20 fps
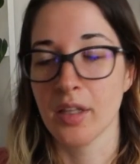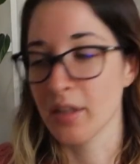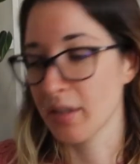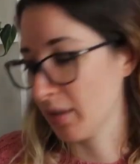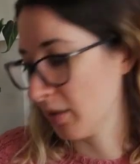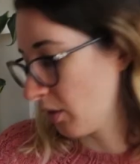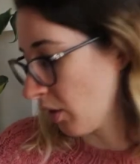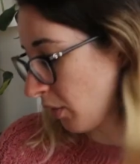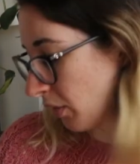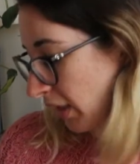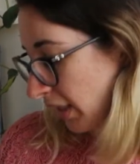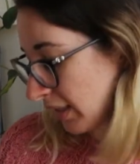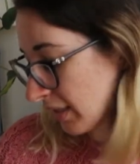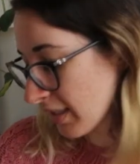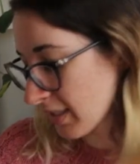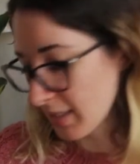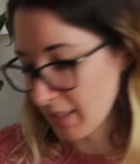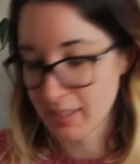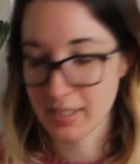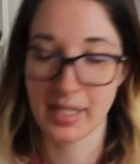you know, like the
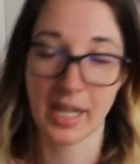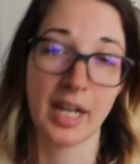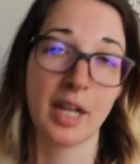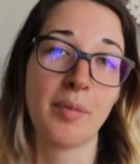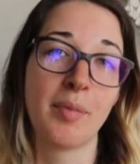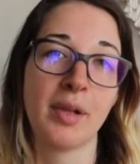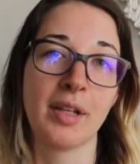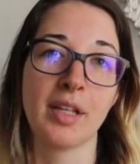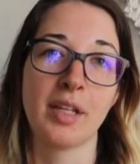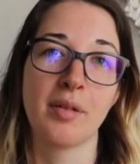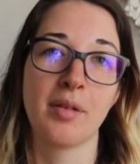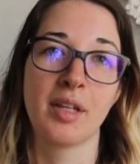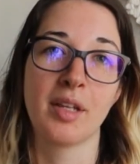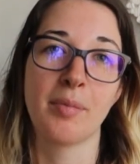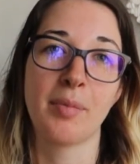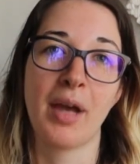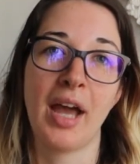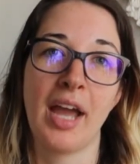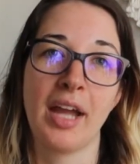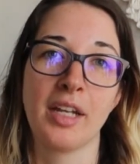
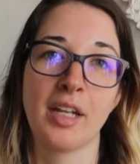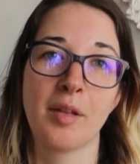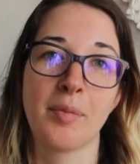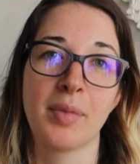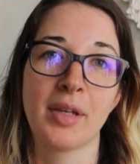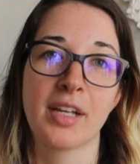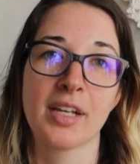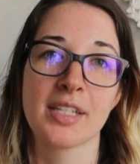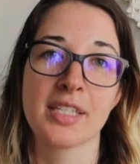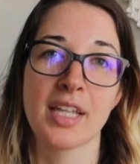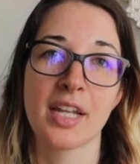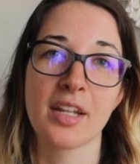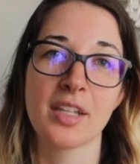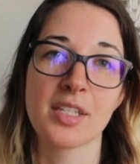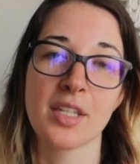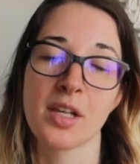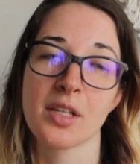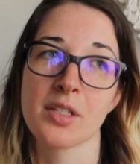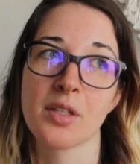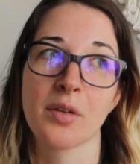sustainability behind it, because that is
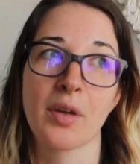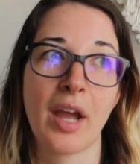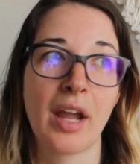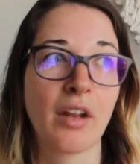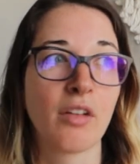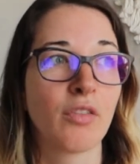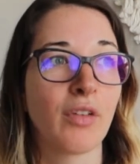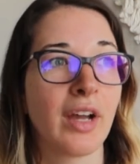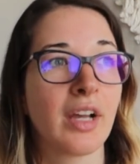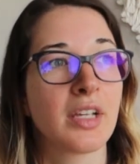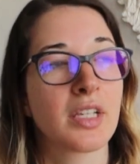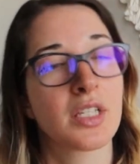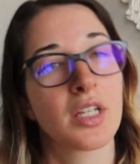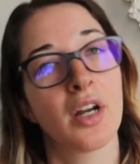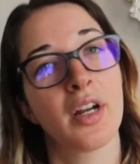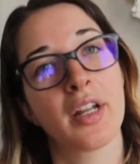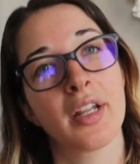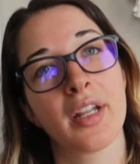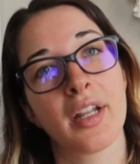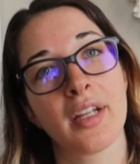also kind of why I
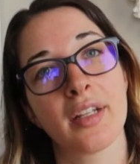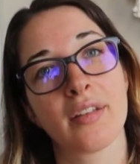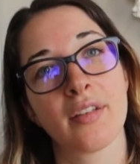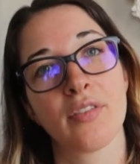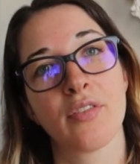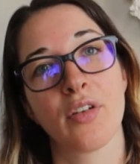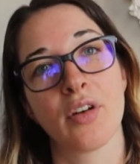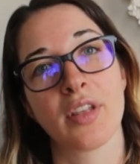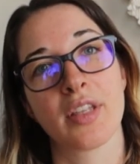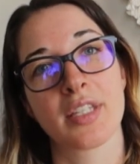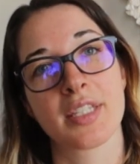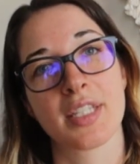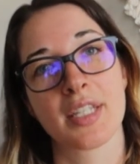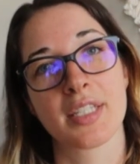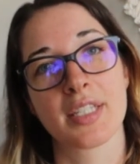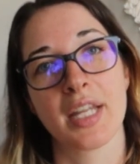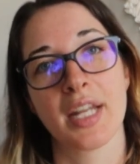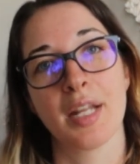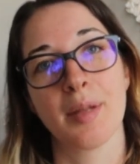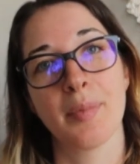started it, for the
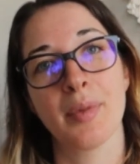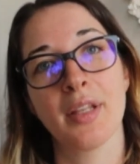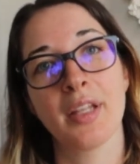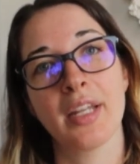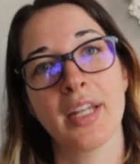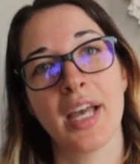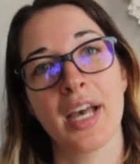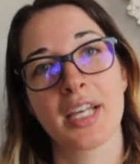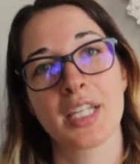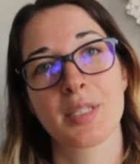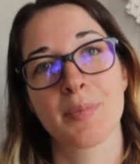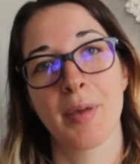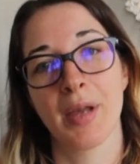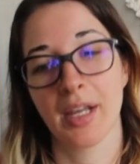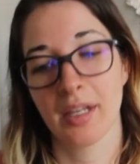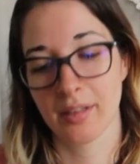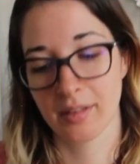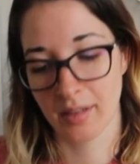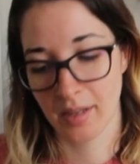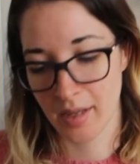sustainability
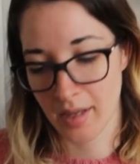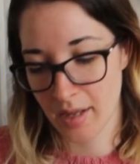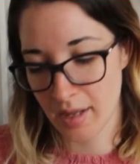aspect.